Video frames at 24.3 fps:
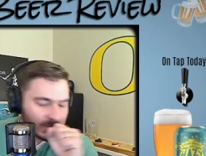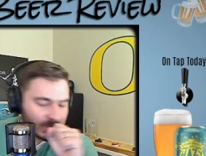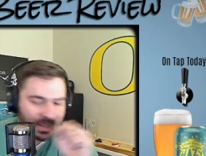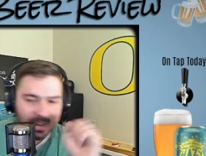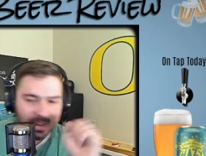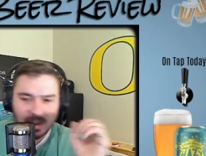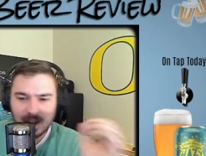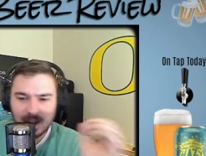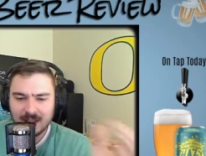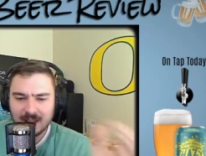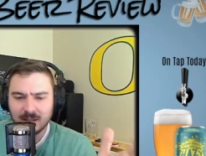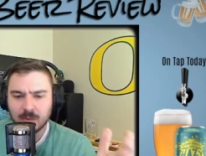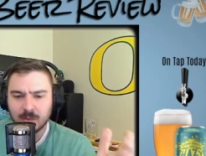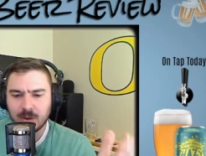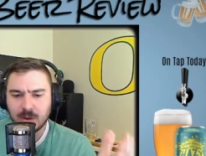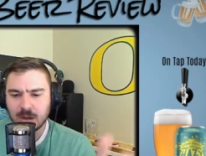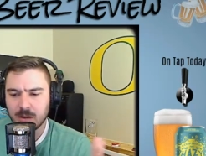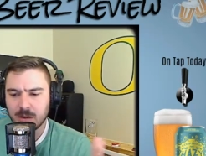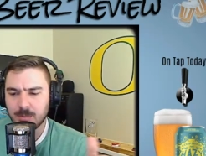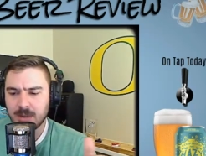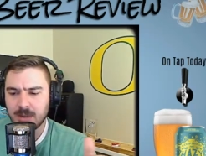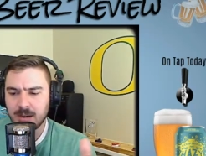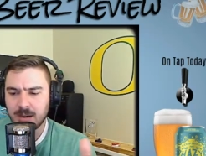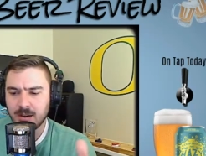I highly
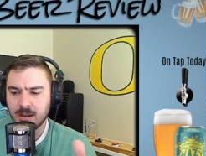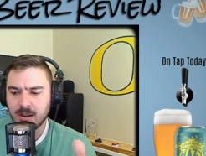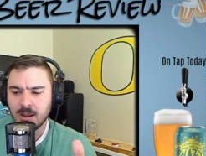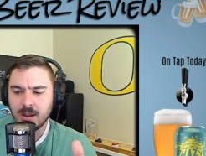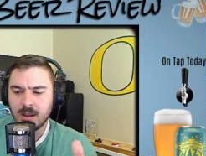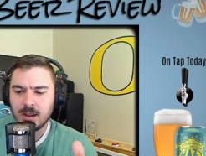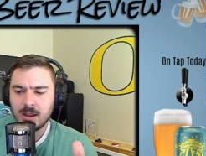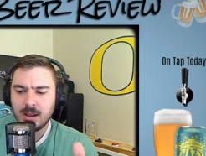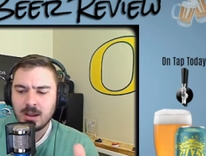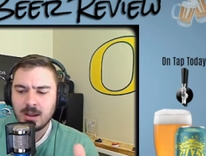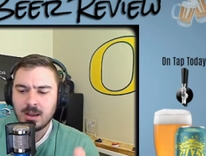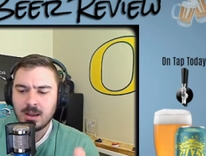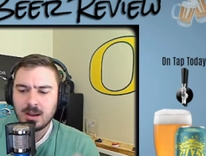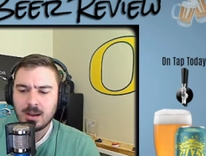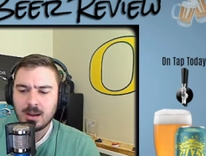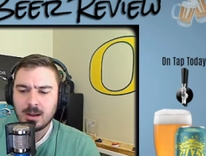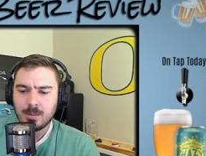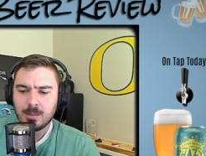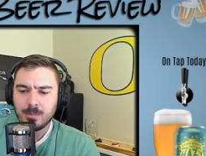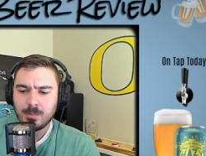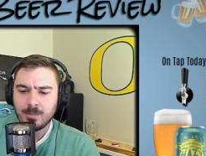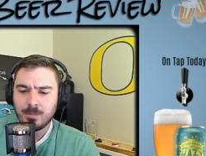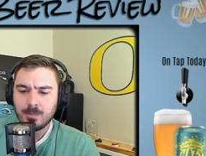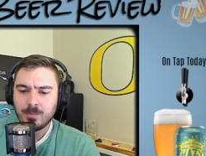recommend
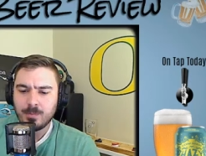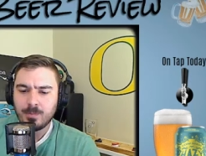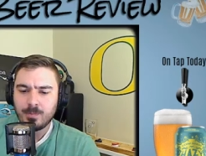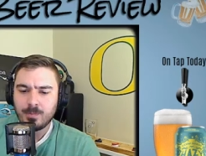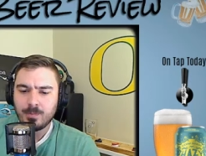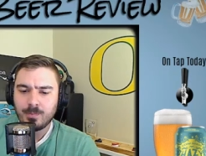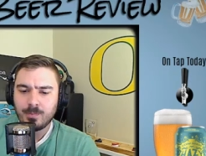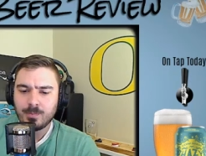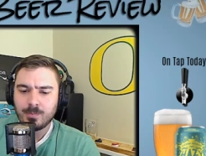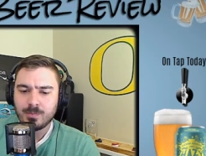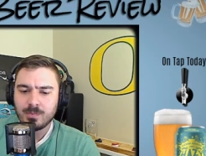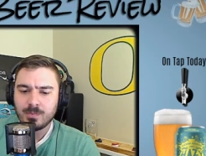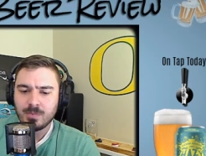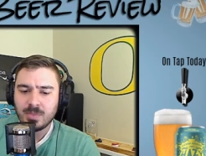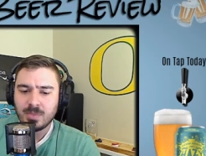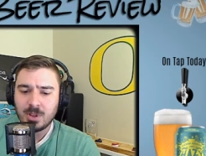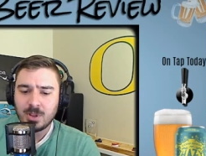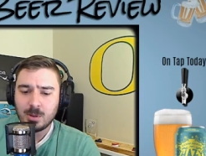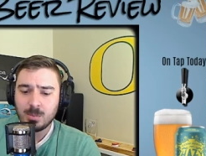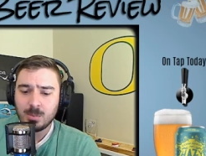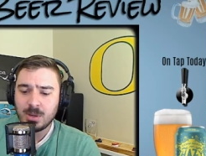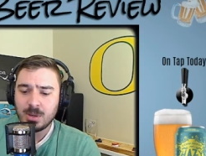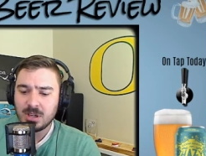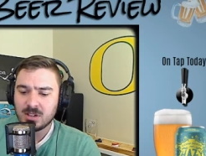
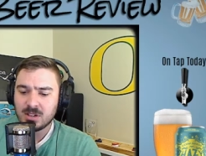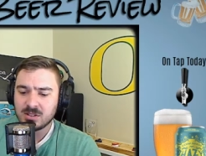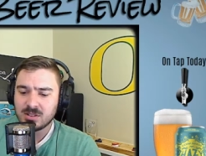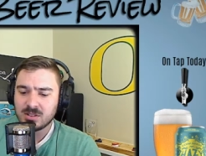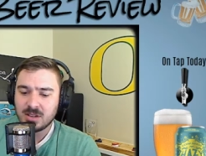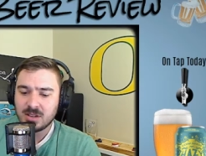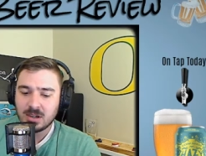their beers.